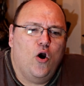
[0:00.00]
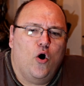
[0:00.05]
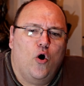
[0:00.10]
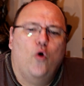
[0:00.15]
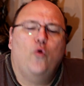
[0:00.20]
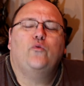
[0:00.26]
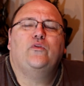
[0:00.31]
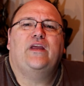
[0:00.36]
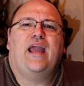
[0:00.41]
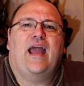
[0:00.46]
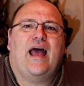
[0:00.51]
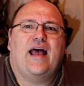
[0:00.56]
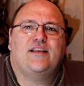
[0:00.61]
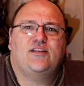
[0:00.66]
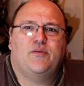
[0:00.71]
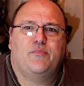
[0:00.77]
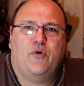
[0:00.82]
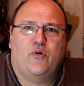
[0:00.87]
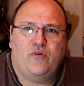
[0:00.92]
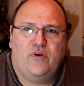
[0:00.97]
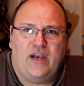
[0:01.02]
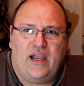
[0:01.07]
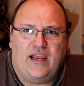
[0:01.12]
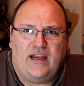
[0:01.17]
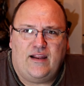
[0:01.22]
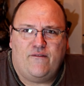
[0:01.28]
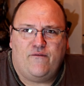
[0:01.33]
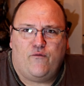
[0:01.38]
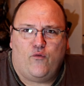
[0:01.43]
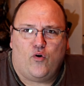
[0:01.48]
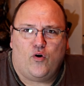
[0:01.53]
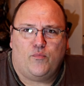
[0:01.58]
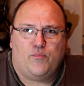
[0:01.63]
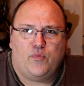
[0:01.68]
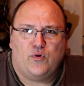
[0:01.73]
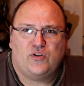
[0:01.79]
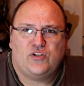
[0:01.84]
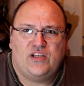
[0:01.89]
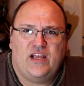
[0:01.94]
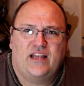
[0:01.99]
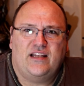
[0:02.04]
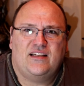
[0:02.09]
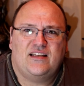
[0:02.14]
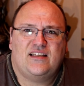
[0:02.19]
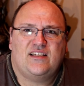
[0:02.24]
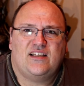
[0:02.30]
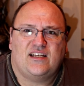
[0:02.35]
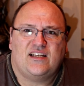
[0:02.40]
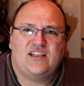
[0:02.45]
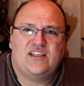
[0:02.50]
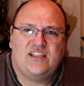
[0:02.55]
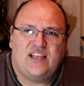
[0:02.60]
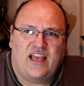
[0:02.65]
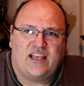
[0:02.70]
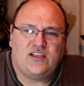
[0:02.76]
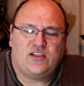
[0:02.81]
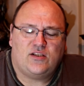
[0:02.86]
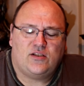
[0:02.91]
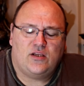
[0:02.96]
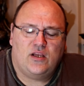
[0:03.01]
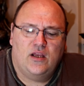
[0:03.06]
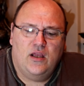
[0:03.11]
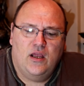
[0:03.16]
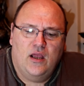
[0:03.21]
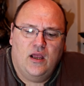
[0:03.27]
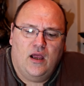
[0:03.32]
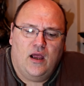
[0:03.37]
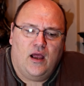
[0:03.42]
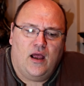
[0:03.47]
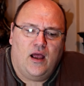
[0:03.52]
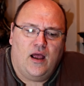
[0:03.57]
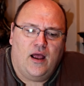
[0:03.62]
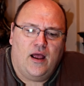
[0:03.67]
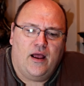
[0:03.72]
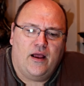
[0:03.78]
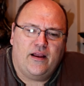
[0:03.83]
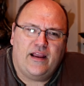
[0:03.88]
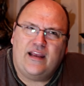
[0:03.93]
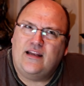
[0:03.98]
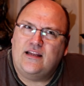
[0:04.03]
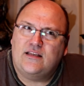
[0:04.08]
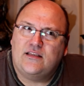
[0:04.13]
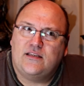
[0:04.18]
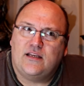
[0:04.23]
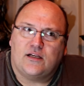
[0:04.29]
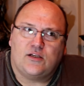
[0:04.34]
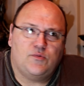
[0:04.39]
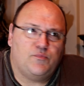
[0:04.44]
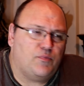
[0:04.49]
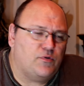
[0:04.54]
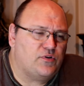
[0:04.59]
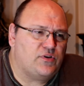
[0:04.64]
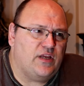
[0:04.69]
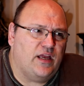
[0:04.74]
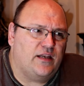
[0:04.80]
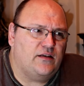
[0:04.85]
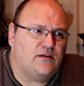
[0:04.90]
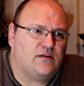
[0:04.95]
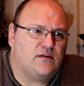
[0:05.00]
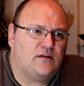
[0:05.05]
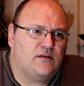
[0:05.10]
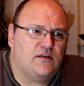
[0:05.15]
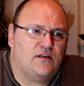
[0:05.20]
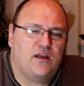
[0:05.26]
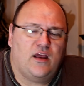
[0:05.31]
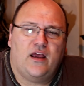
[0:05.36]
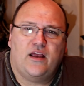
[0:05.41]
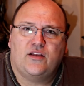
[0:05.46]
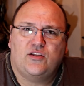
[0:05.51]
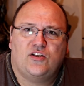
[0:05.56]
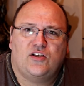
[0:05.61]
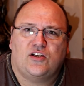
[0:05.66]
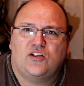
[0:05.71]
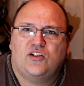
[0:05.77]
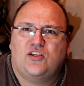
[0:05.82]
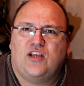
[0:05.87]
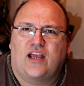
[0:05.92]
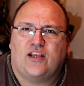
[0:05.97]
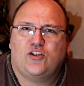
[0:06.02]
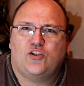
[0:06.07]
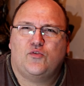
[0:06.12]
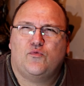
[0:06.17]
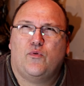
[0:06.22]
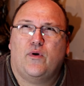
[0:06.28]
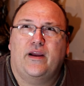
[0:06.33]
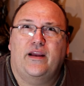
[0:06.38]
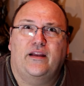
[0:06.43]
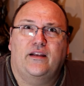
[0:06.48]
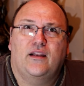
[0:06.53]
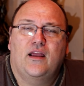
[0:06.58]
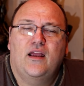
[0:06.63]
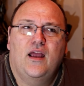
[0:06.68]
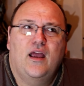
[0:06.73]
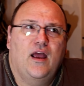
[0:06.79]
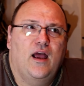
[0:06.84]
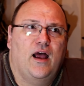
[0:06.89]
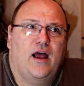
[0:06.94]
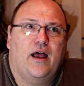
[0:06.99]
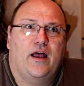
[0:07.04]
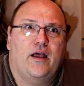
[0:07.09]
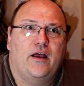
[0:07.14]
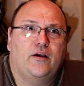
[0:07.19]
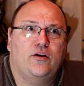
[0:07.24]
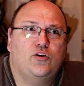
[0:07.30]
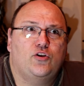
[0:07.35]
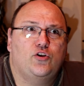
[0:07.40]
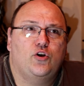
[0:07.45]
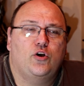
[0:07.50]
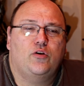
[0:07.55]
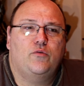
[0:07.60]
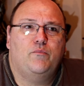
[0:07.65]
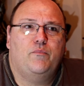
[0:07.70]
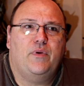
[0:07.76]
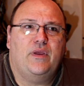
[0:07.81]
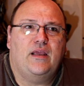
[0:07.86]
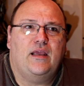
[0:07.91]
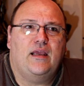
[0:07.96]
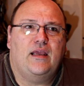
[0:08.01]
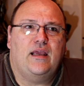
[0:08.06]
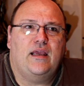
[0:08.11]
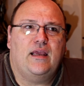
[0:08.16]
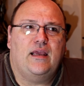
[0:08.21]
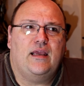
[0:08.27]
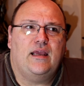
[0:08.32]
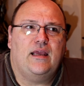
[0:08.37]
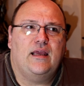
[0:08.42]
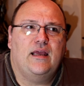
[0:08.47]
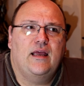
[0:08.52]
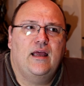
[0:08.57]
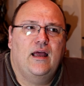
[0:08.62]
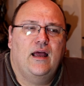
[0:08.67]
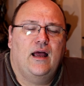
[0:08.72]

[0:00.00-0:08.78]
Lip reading: only has about an 84% success, 86% success rate. Should be